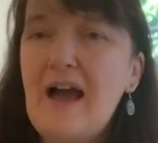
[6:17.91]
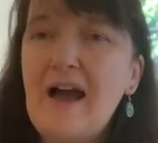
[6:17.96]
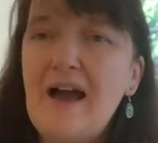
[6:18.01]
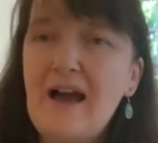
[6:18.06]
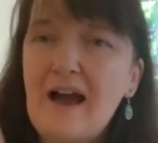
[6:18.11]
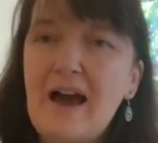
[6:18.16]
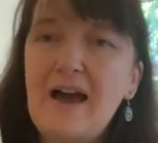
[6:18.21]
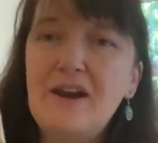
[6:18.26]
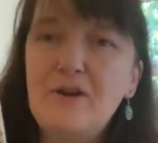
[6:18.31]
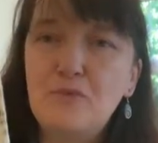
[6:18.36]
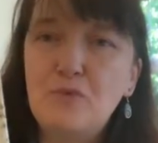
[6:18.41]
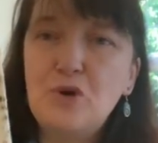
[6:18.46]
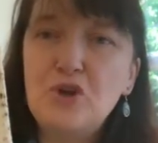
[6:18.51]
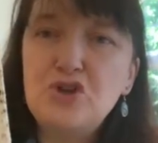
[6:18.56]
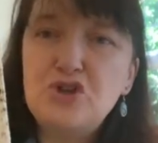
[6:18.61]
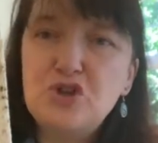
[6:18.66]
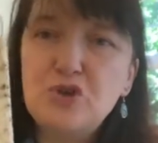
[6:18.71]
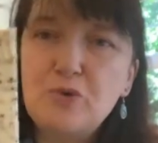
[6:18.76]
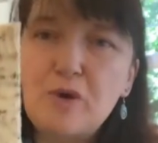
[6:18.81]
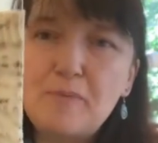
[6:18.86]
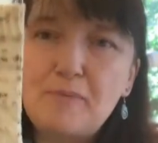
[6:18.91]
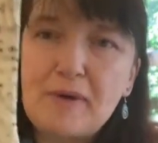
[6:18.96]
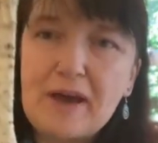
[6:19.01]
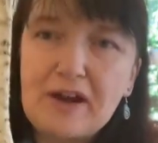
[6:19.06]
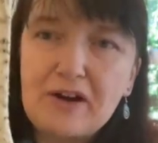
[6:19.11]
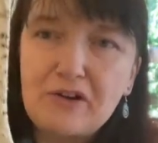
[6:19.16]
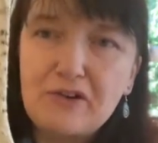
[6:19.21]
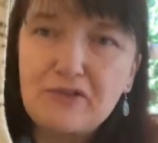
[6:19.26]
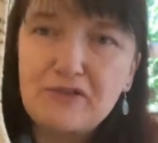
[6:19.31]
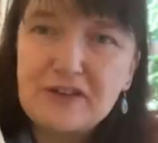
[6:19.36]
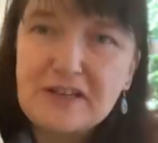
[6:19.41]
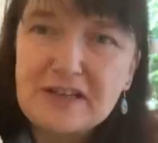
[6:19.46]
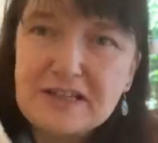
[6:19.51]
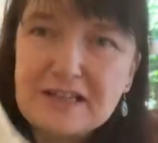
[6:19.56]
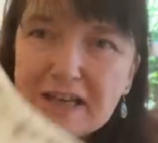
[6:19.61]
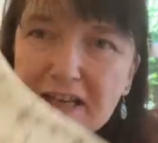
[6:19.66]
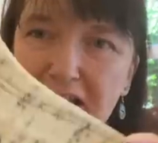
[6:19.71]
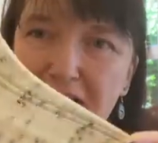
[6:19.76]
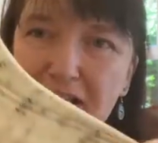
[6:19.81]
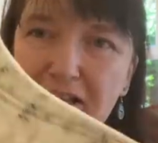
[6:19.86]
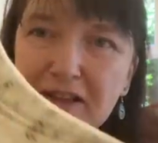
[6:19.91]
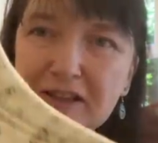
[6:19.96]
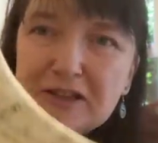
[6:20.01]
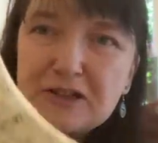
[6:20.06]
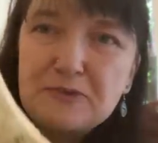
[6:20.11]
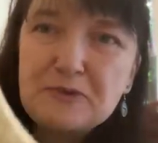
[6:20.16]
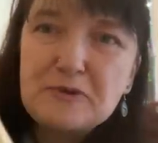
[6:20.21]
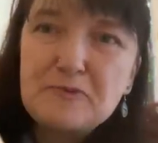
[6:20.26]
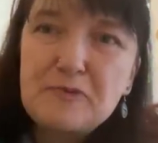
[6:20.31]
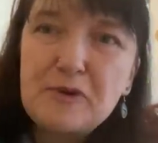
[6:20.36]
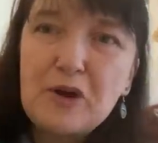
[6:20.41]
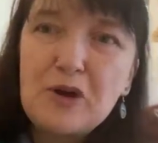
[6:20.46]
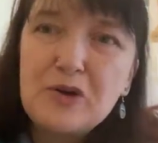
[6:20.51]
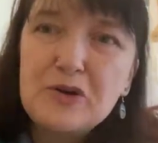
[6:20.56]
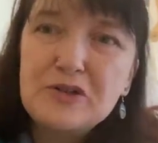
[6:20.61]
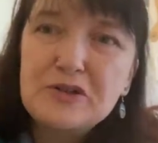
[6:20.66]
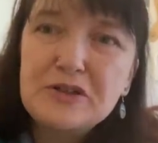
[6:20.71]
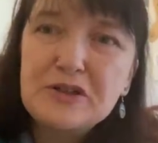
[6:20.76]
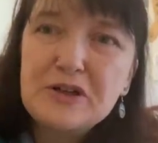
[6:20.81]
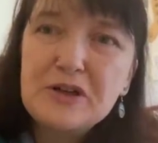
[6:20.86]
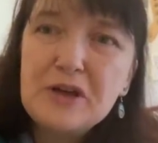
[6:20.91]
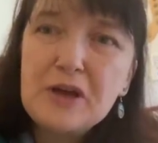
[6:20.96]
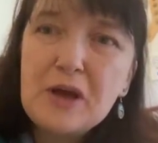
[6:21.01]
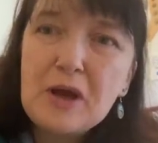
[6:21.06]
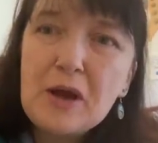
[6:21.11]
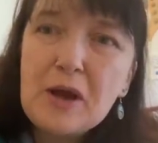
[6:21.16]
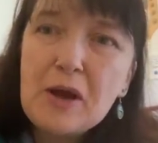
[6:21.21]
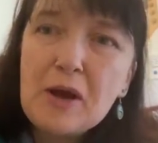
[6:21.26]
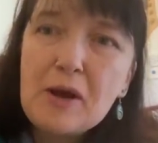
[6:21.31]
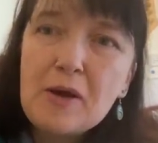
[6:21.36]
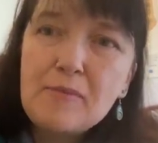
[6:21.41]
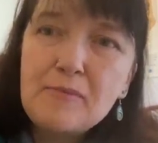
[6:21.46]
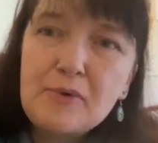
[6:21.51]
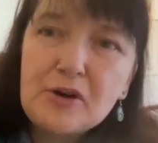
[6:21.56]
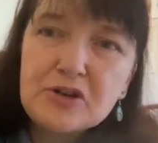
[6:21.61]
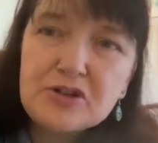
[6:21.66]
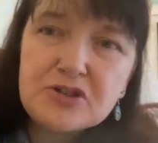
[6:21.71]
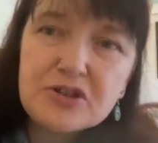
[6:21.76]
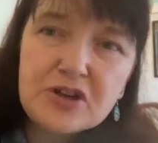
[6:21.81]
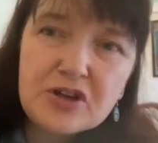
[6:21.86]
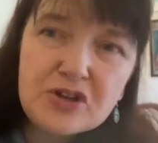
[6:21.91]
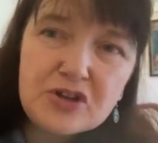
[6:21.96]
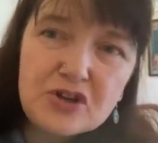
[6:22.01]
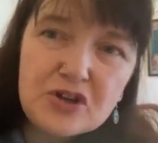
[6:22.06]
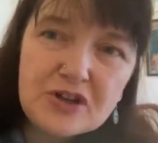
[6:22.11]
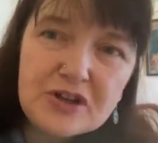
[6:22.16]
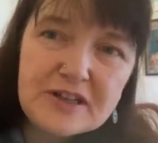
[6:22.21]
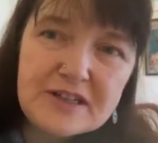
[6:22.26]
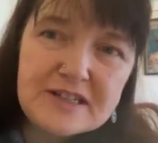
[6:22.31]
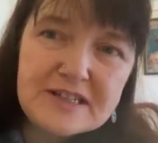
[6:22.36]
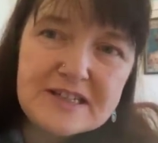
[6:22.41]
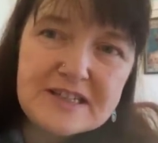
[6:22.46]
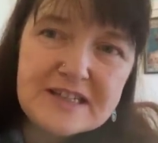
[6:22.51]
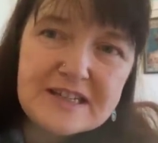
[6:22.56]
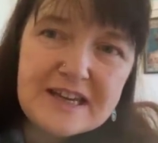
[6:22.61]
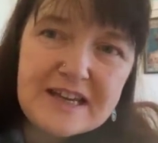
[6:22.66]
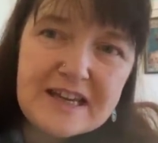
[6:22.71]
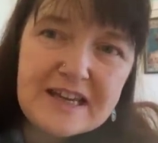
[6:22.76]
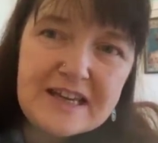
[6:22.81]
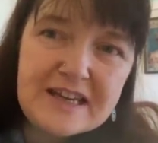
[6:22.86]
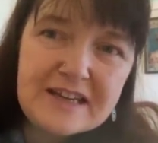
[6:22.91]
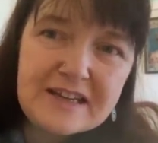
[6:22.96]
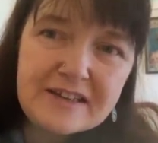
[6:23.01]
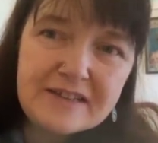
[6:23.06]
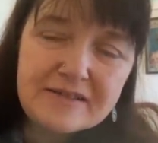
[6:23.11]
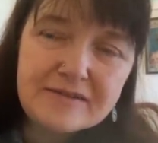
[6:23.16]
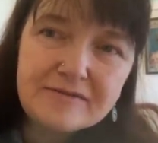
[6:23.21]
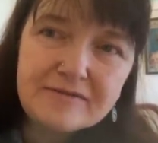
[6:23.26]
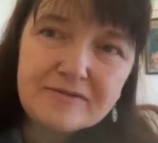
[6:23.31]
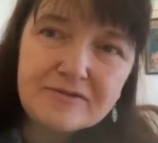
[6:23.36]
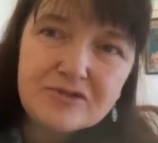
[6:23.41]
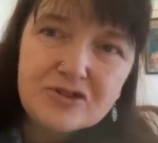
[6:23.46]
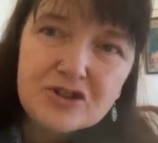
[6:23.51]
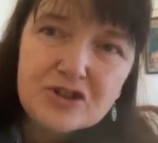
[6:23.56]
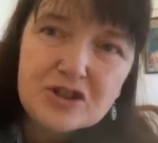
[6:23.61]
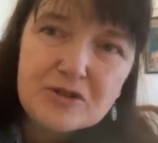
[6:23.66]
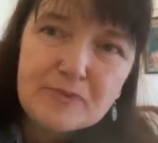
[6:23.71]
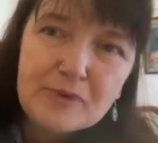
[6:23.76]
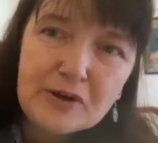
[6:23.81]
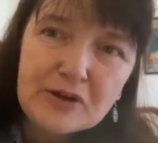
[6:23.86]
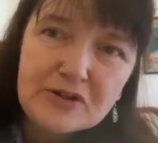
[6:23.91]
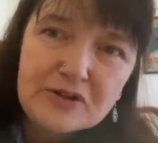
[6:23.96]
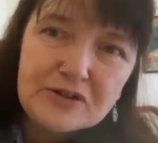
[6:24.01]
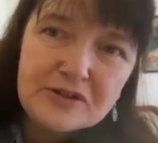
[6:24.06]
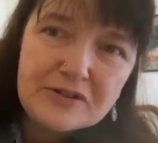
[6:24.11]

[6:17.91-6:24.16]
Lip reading: And it would show up better if this was blocked. But you can see just about